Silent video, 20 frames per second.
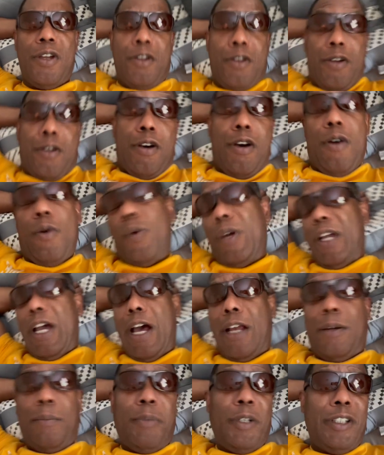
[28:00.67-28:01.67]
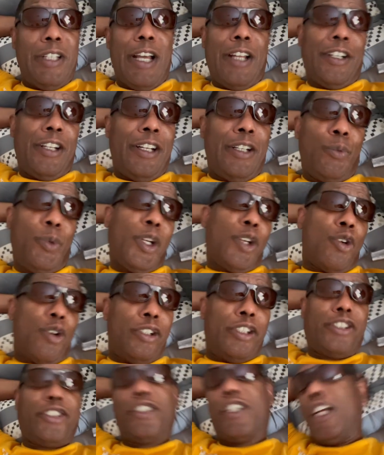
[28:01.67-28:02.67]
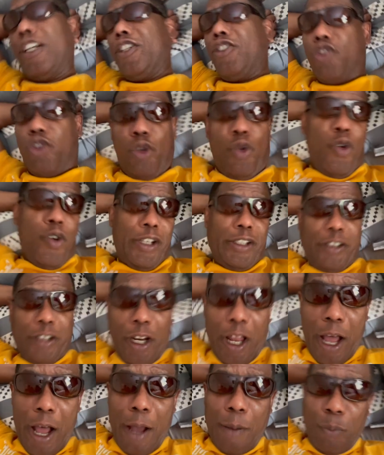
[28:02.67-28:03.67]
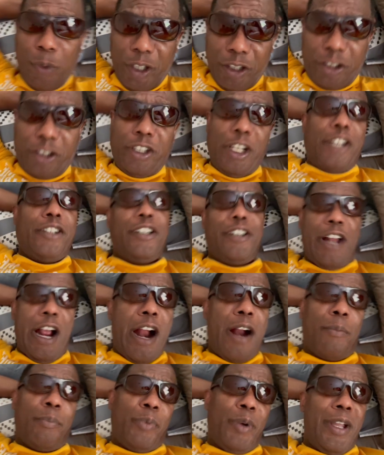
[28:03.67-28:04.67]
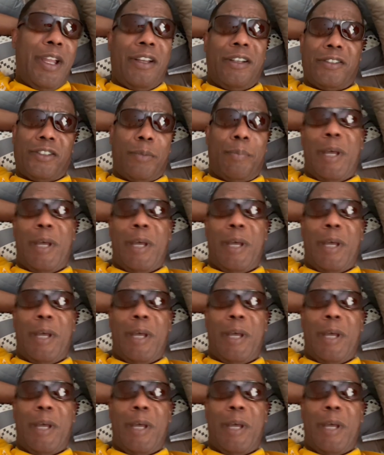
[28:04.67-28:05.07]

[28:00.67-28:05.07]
Oh, we got to put down, we're going to study true Islam. We're studying our prayers.